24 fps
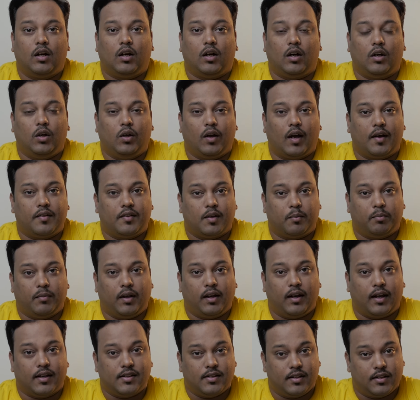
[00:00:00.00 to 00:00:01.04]
you have
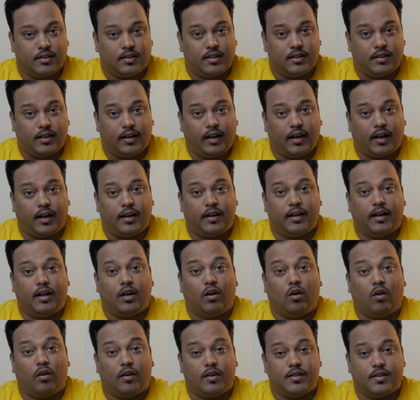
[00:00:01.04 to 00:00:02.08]
something like 6300
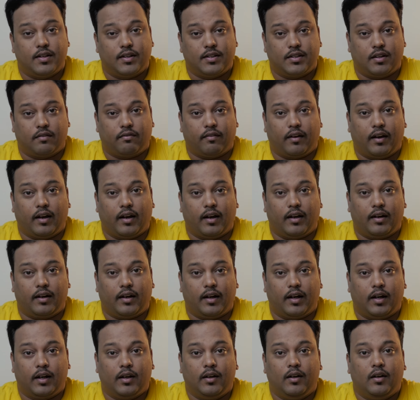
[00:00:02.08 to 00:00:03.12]
or a
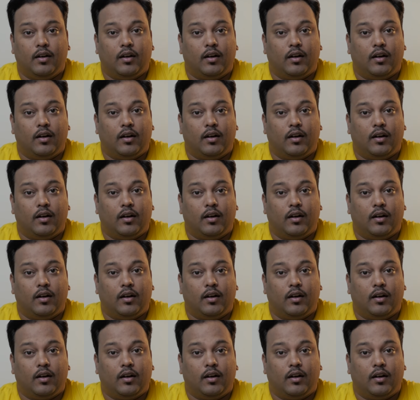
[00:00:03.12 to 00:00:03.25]
6500.